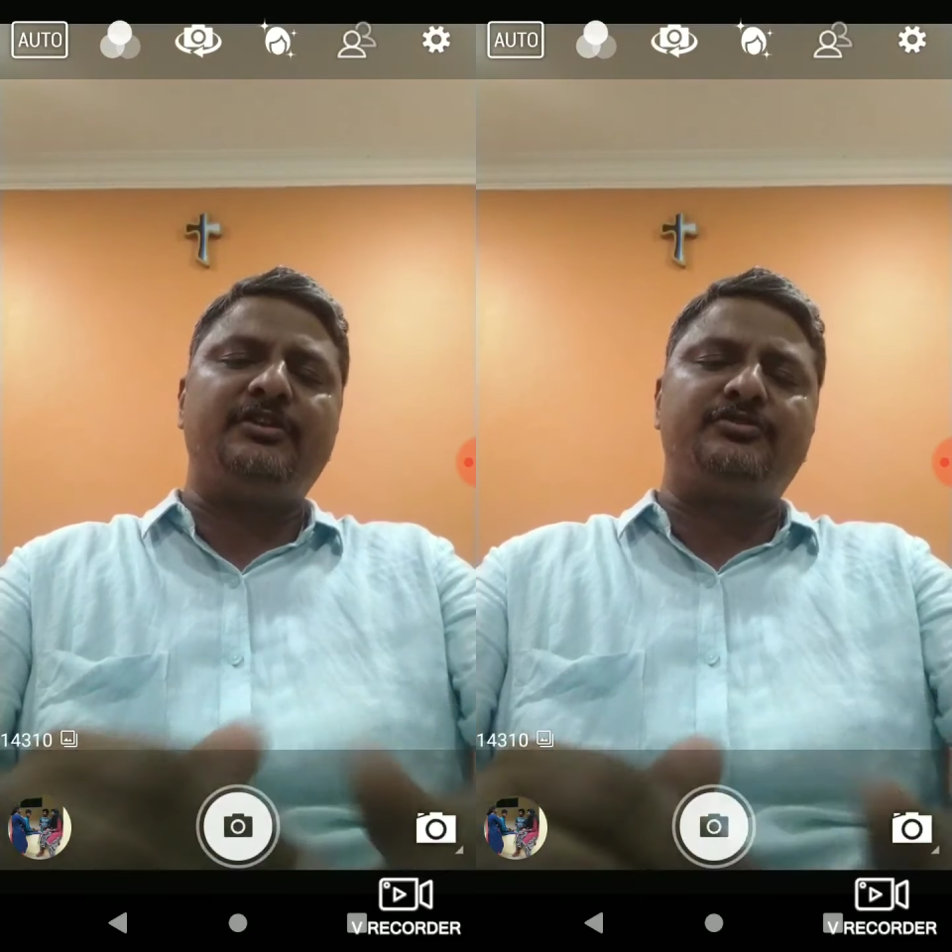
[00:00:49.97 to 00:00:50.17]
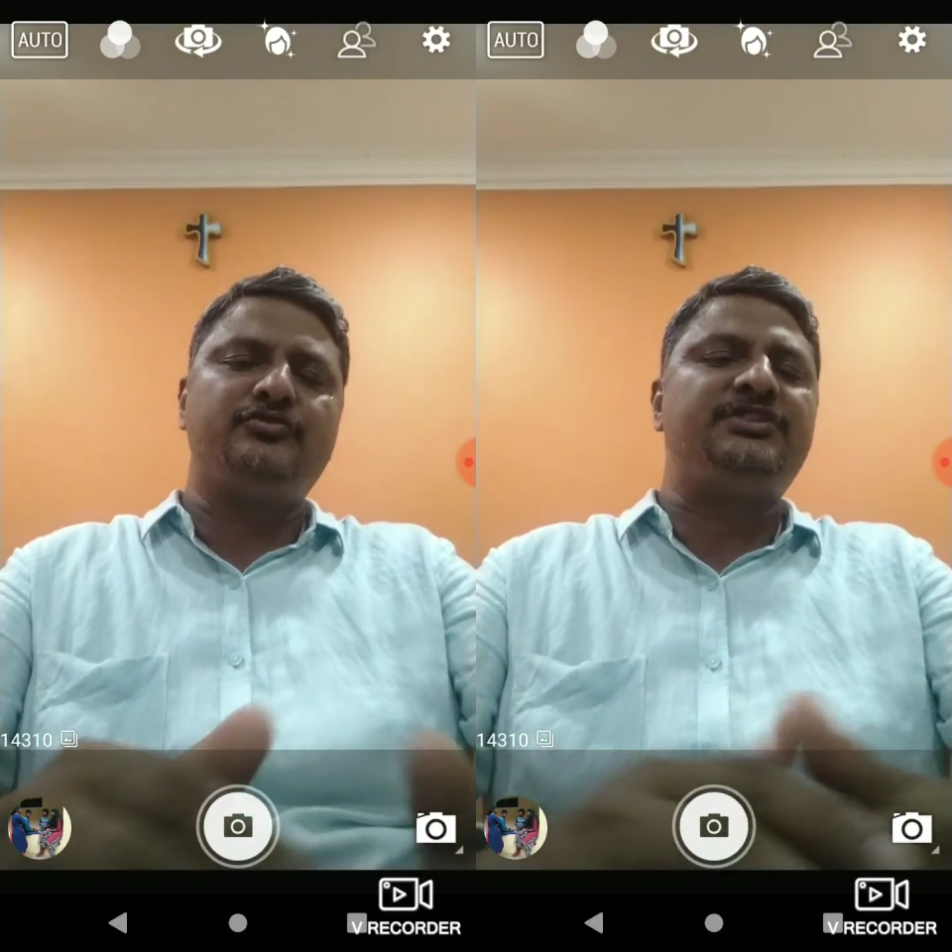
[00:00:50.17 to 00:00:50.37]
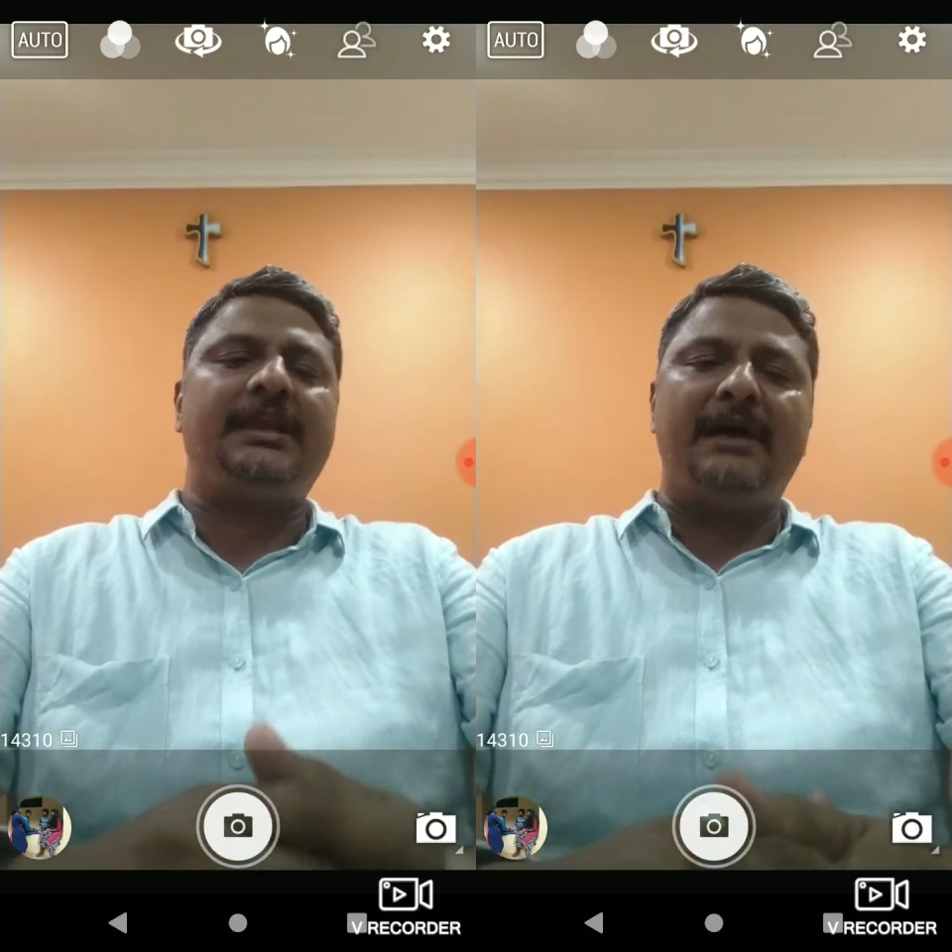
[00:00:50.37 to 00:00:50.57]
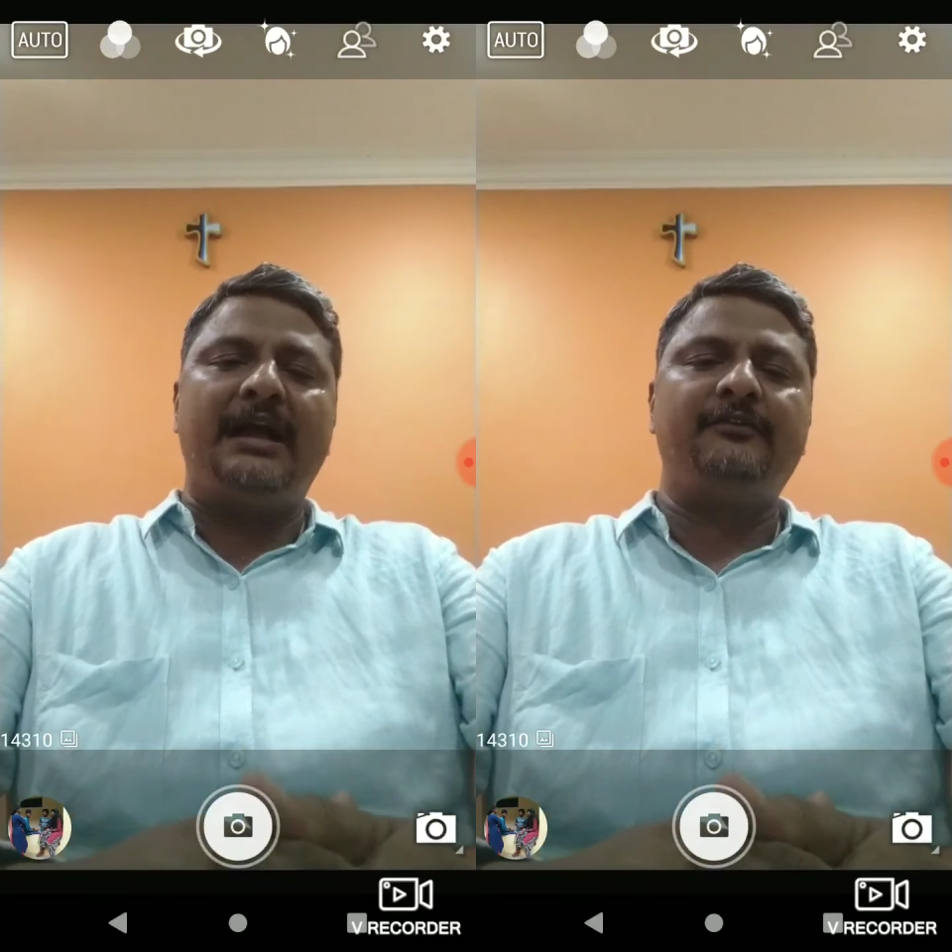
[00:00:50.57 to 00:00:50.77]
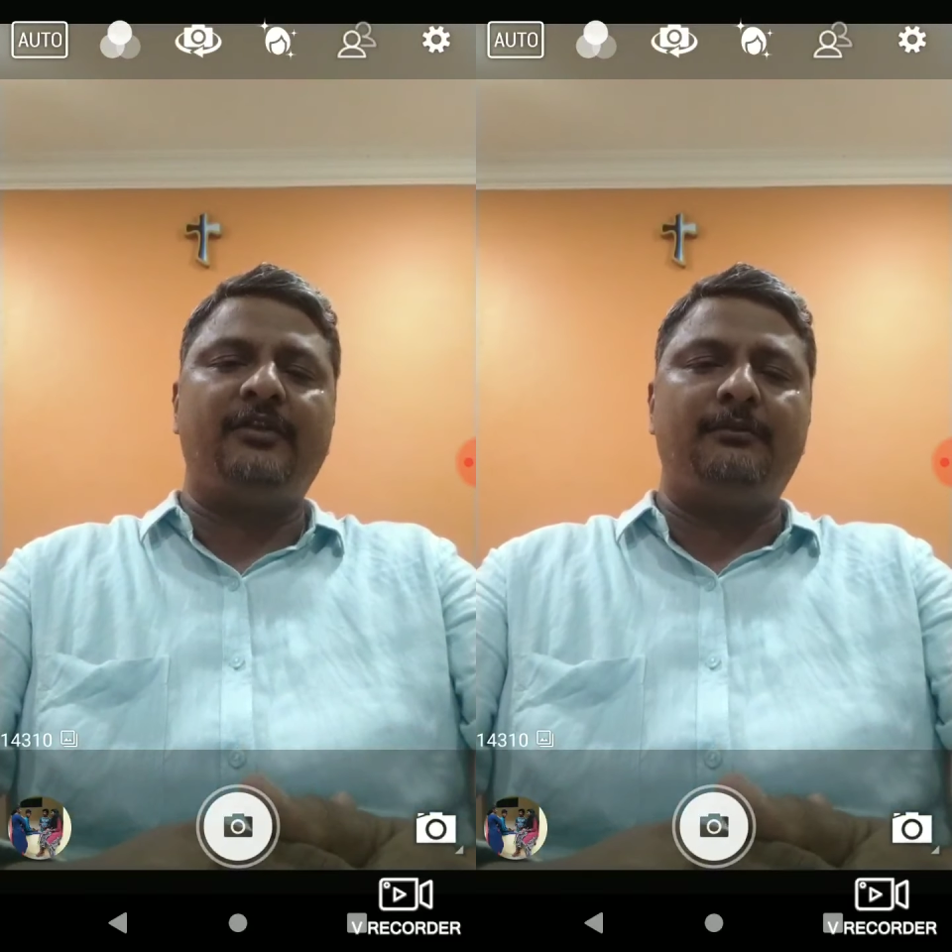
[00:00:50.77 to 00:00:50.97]
you are choosing a
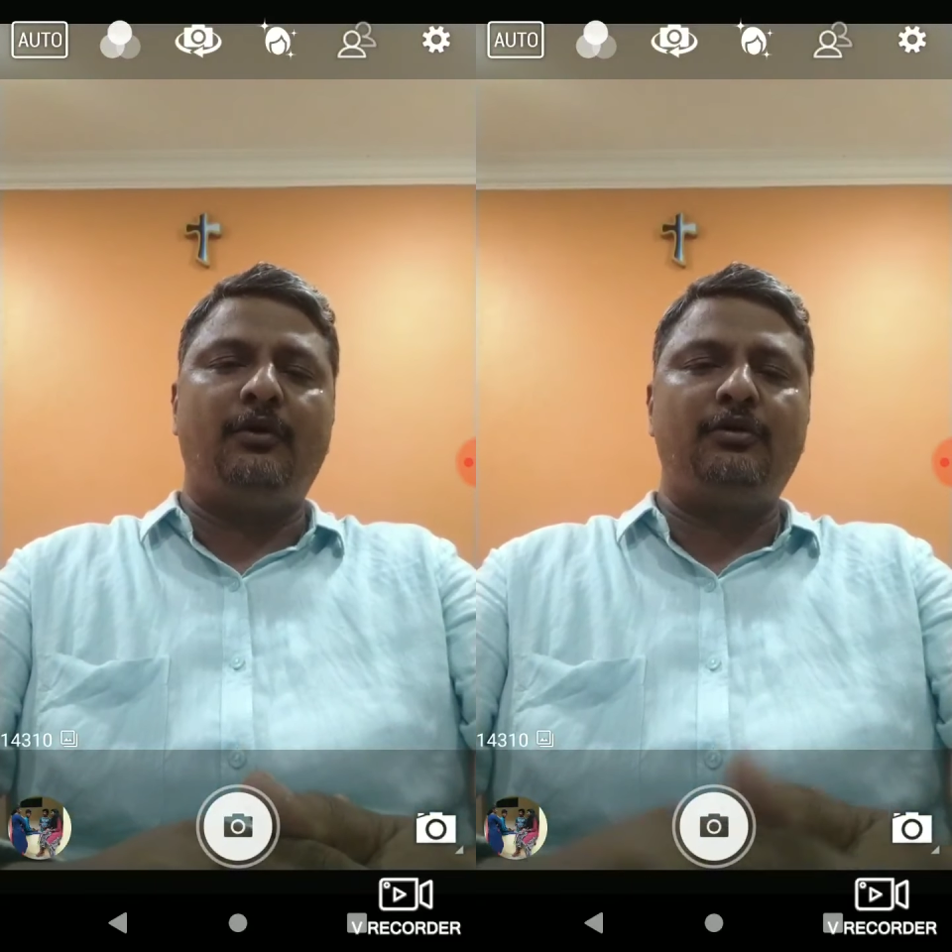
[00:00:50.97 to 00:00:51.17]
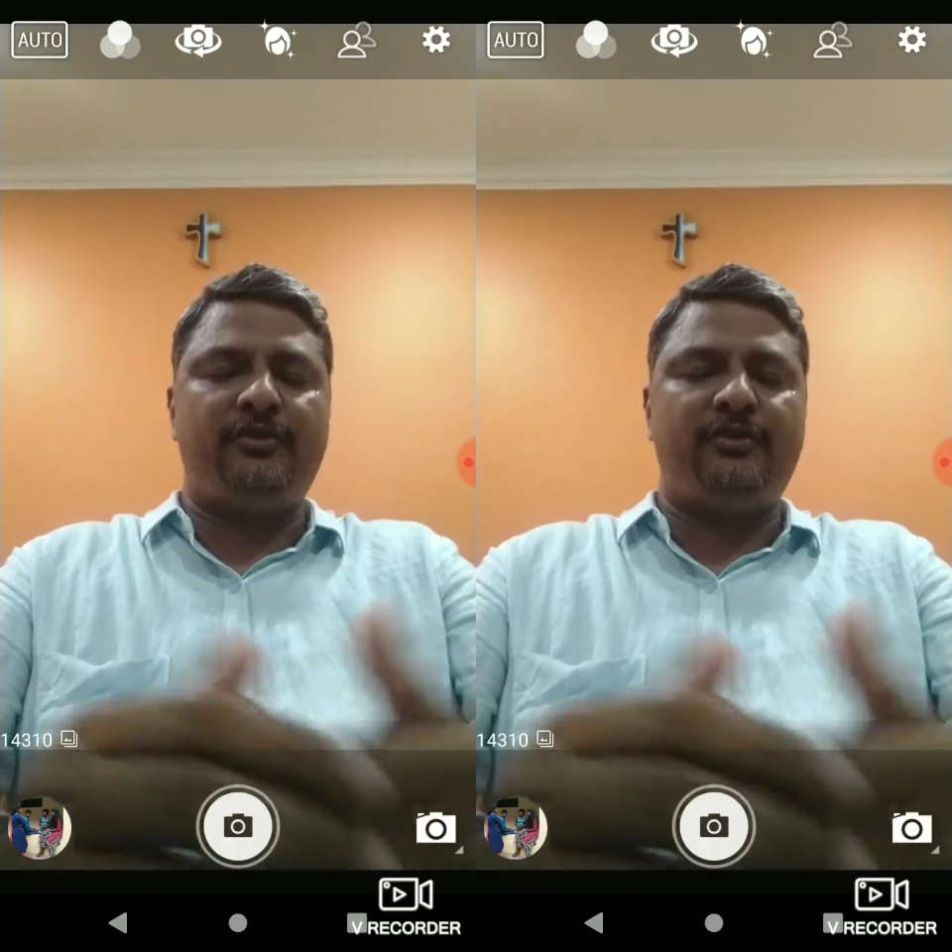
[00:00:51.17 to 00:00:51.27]
manual mode,